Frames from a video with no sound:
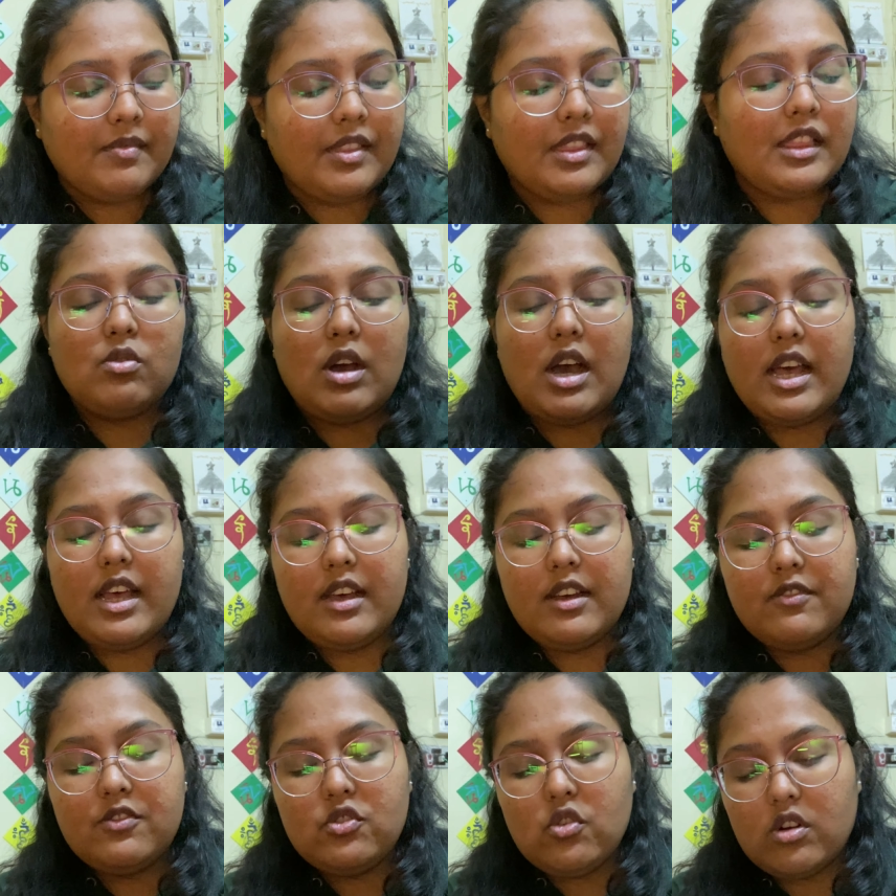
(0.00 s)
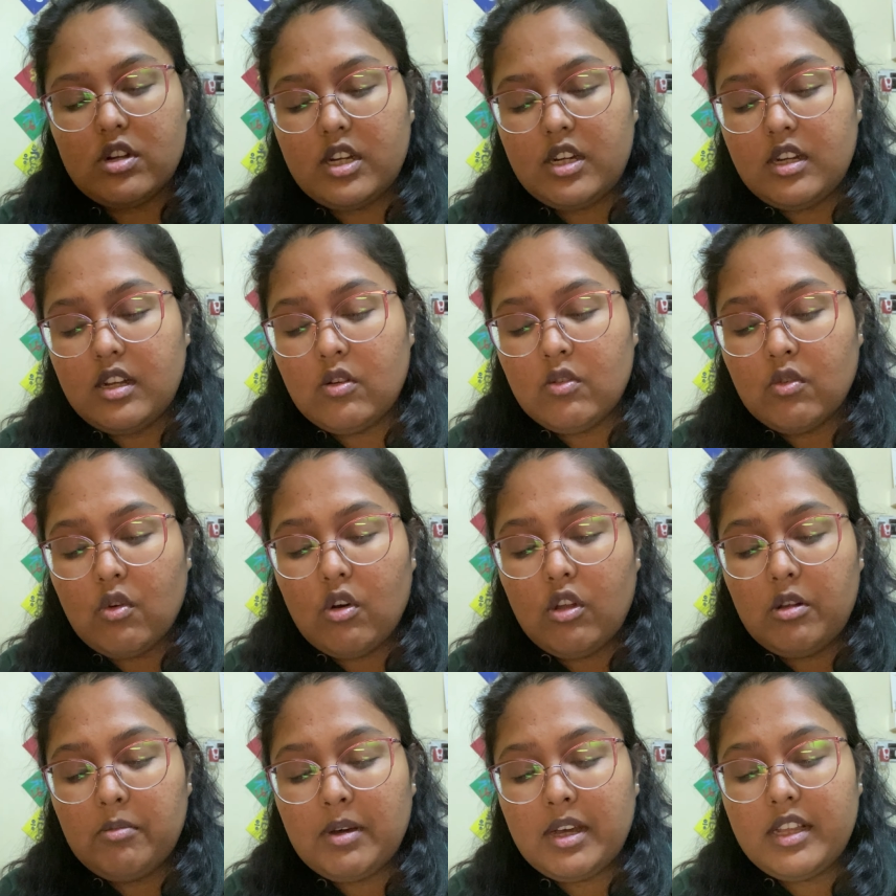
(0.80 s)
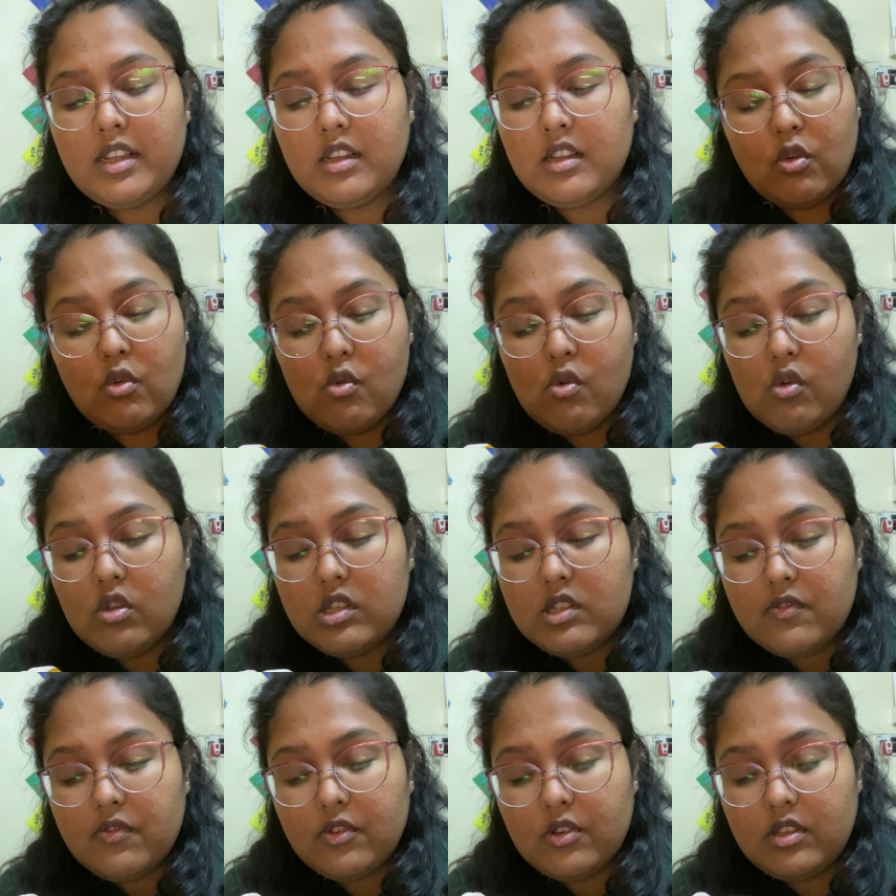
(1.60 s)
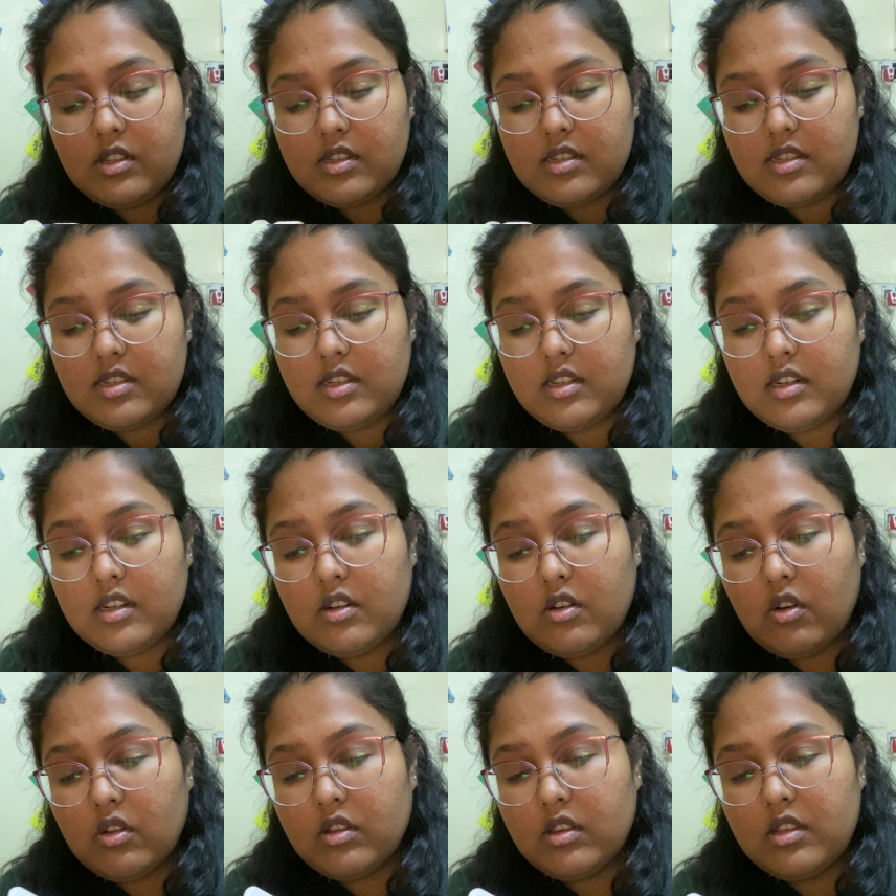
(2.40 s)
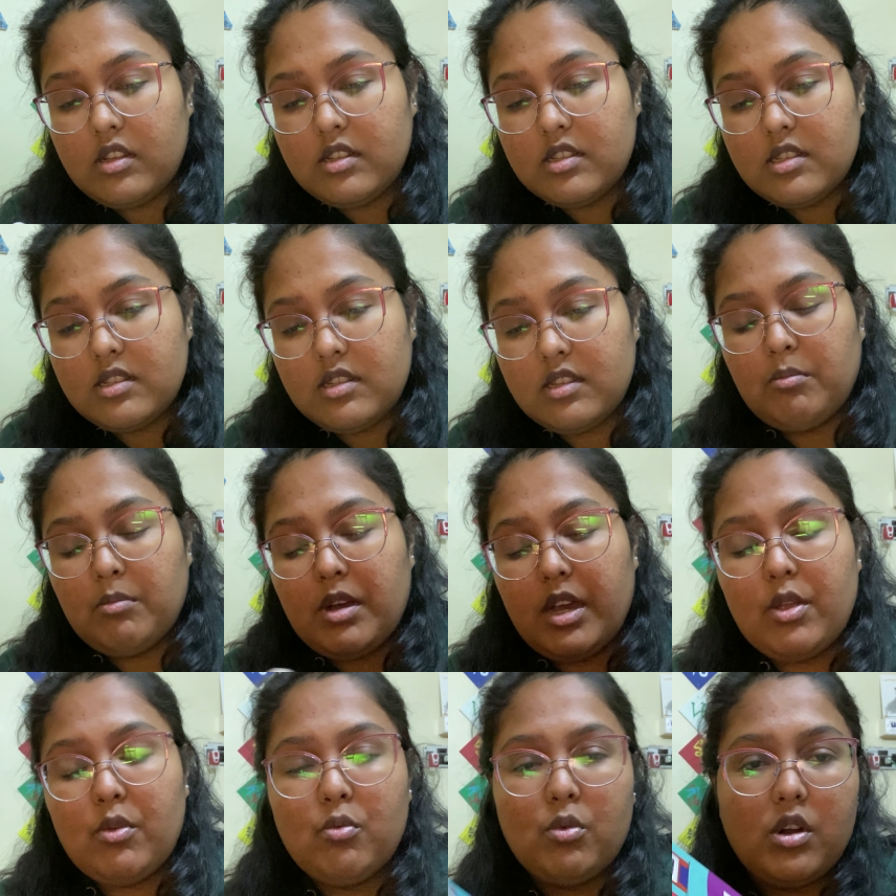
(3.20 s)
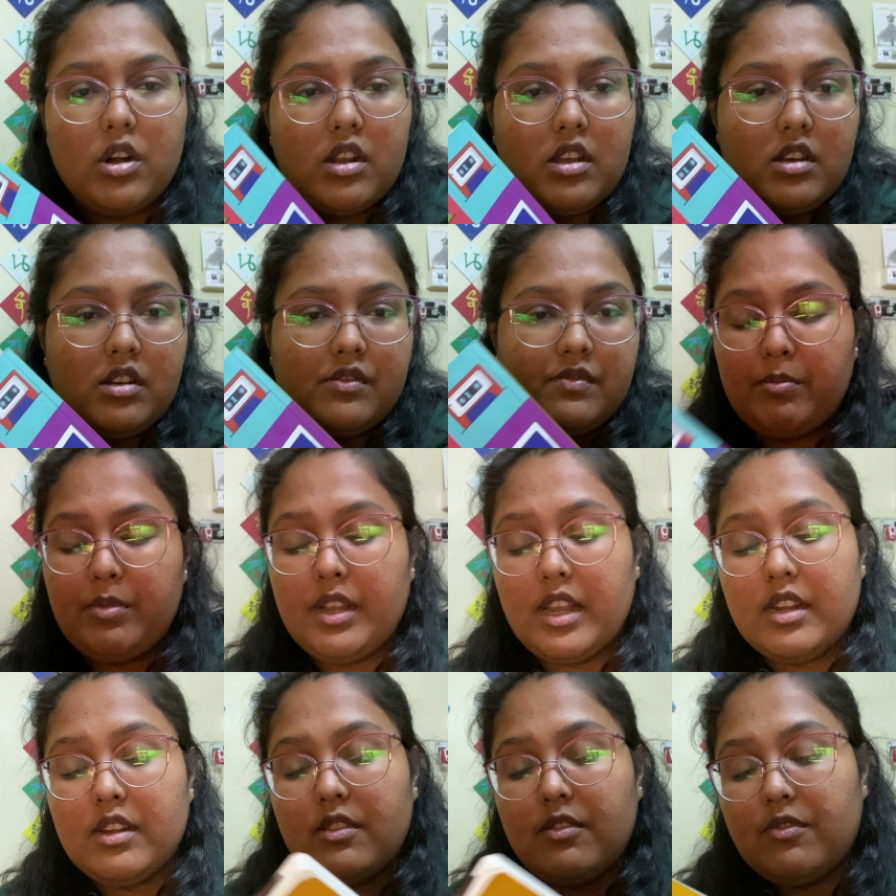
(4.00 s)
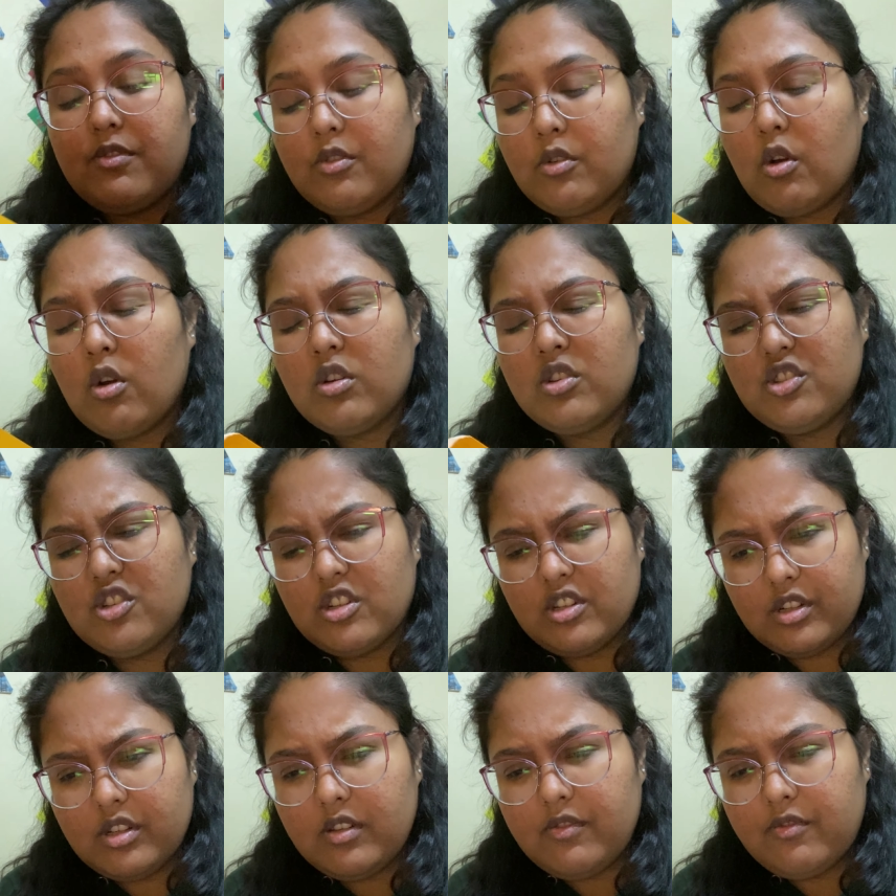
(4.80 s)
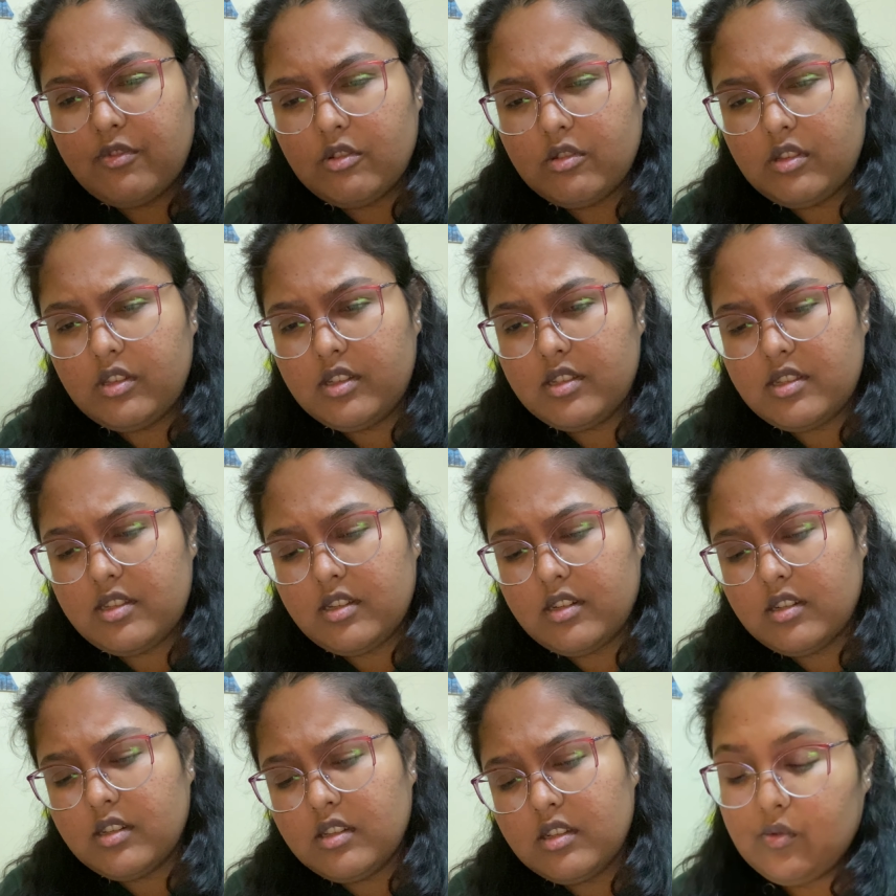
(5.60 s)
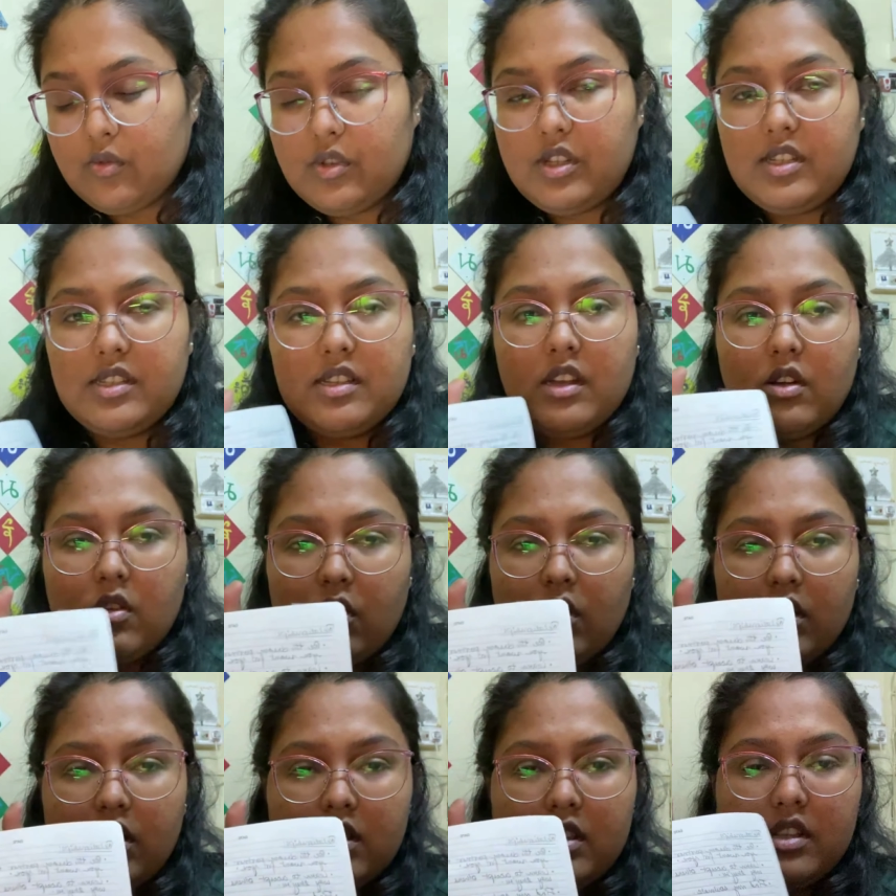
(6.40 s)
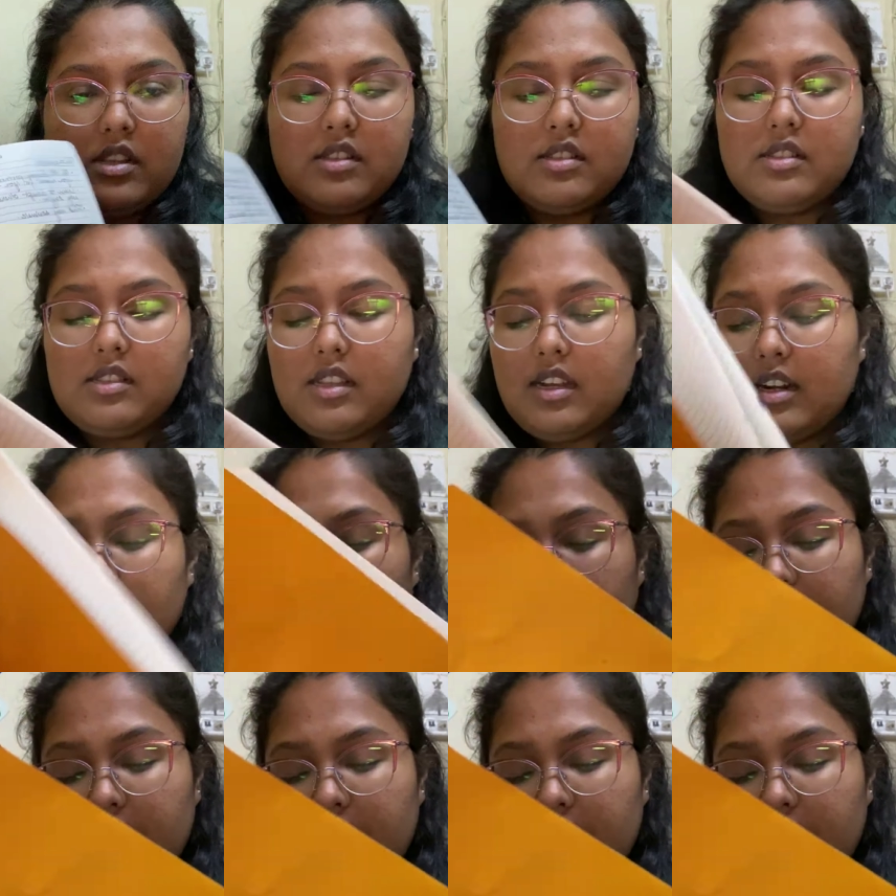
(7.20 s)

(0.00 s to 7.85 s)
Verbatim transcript: So I have jotted down all my goals for this year on this my work planner for, or journal for this year. So these are all the things that I